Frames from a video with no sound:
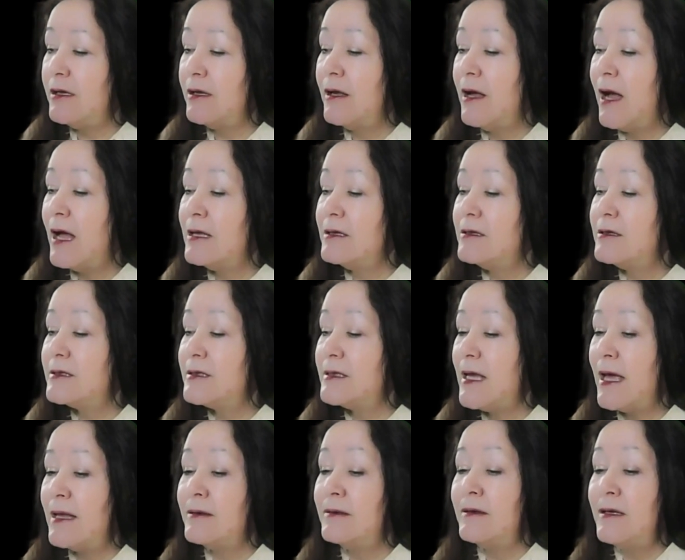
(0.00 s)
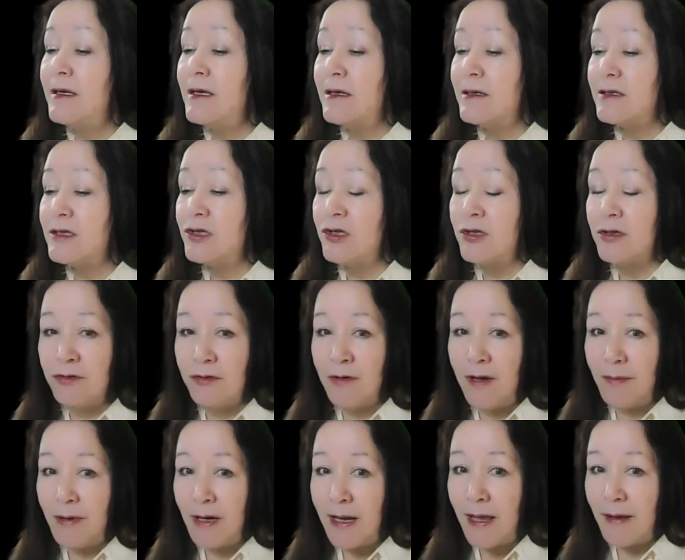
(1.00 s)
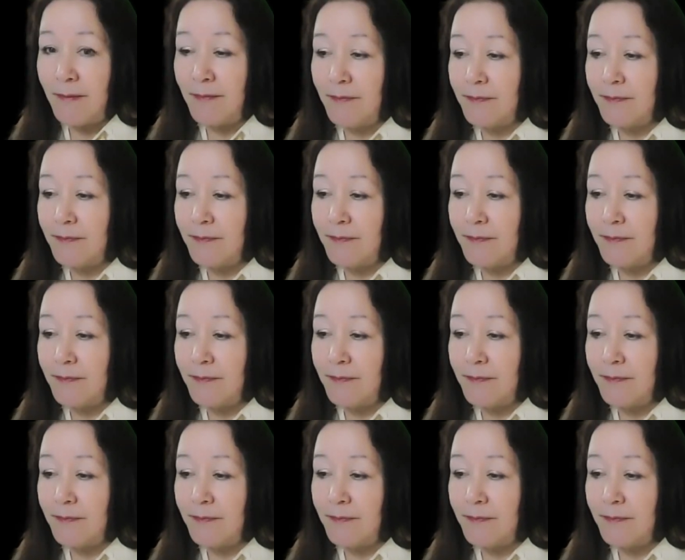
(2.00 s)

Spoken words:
God said this to Abraham,